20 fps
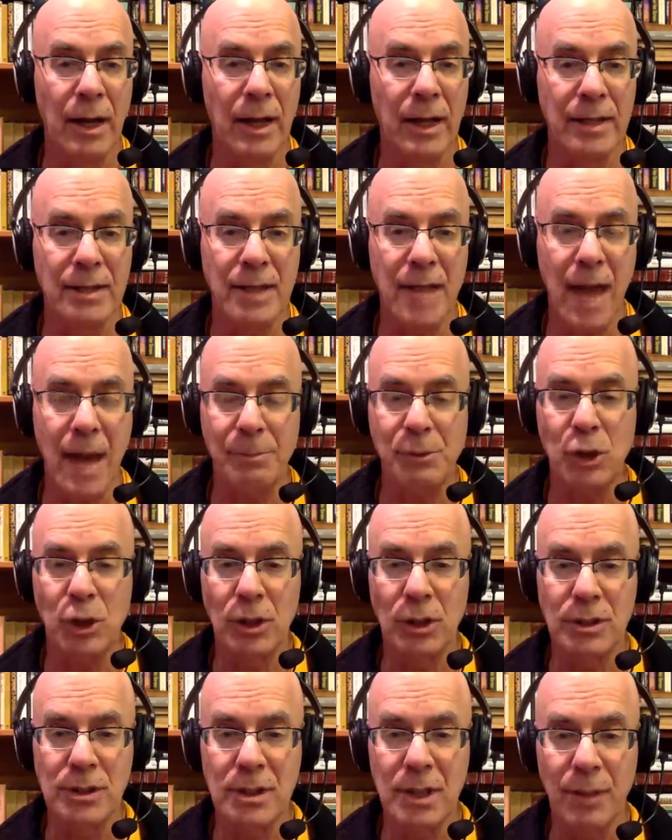It's
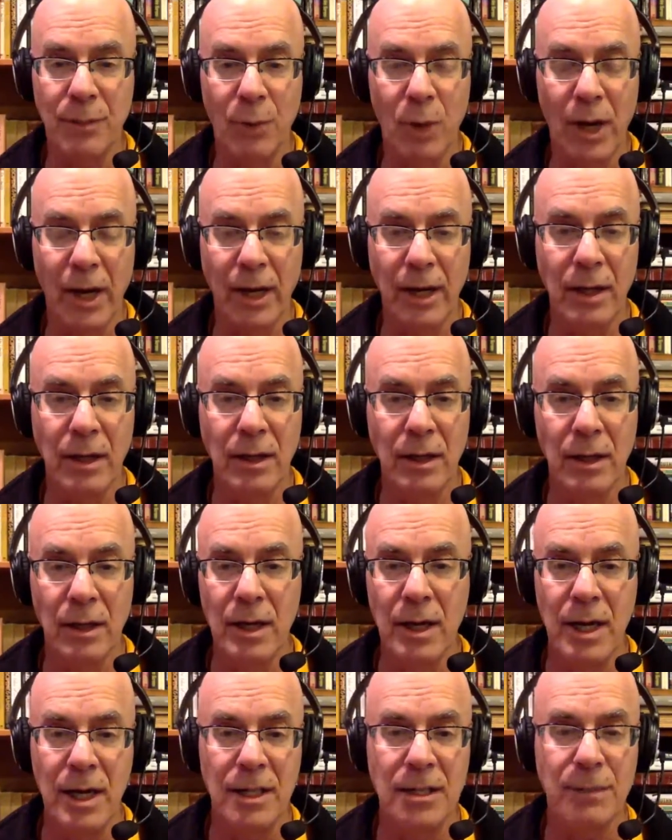captured in some way.
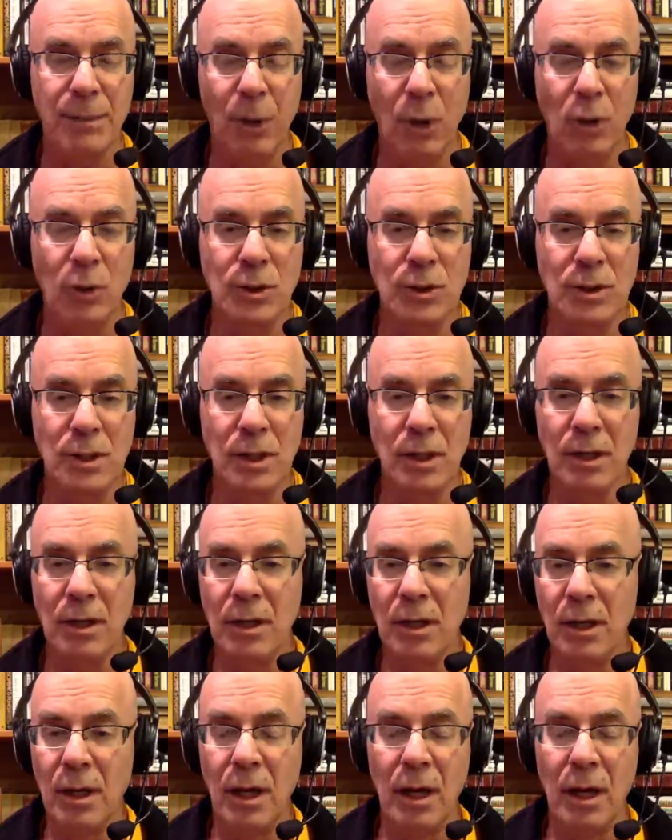It's posted.